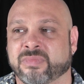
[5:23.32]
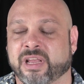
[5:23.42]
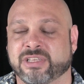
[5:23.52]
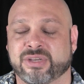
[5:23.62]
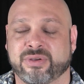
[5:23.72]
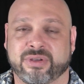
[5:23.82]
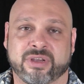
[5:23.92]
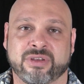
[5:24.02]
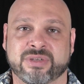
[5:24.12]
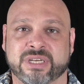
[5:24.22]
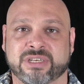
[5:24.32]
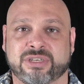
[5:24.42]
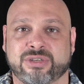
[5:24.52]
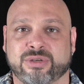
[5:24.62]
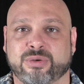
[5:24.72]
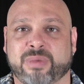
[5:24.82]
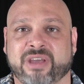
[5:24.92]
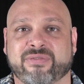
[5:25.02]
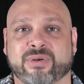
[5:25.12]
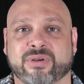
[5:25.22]
And so you can use it to
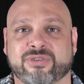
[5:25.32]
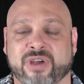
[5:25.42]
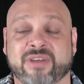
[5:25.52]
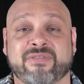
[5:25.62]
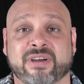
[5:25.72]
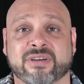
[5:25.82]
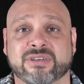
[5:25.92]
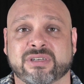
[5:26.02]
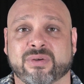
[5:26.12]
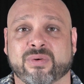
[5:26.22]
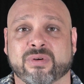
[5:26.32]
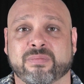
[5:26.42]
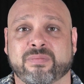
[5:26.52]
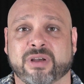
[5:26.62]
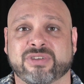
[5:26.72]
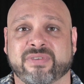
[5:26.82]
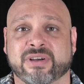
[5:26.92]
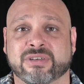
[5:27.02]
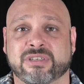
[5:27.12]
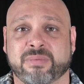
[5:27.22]
pay for your train fares or bus
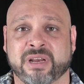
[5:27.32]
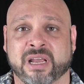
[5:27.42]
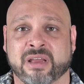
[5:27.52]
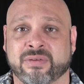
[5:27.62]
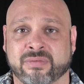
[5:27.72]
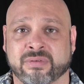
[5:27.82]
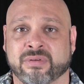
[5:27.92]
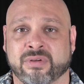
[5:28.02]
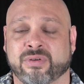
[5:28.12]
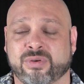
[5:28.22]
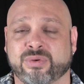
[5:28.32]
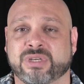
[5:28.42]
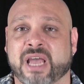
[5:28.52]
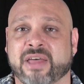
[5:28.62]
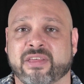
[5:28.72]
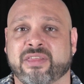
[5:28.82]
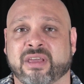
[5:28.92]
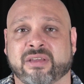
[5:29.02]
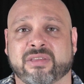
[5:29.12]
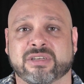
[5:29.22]
fares, depending on who's got the
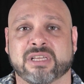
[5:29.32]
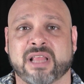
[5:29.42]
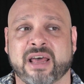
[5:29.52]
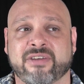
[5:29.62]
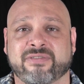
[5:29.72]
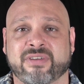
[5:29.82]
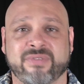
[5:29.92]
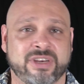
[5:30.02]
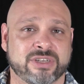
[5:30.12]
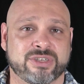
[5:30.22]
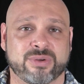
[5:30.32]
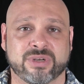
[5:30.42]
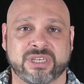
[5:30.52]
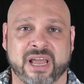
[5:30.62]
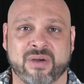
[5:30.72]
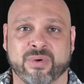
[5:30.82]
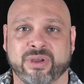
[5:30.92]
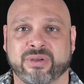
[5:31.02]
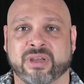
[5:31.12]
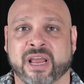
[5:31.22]
thing. There's a lot of convenience stores now where
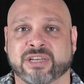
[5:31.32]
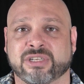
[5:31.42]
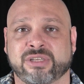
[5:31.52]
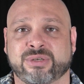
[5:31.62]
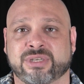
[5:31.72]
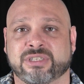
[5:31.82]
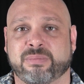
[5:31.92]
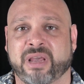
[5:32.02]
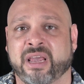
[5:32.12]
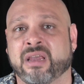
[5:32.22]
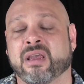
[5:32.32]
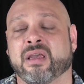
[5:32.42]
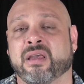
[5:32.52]
you can actually use it to pay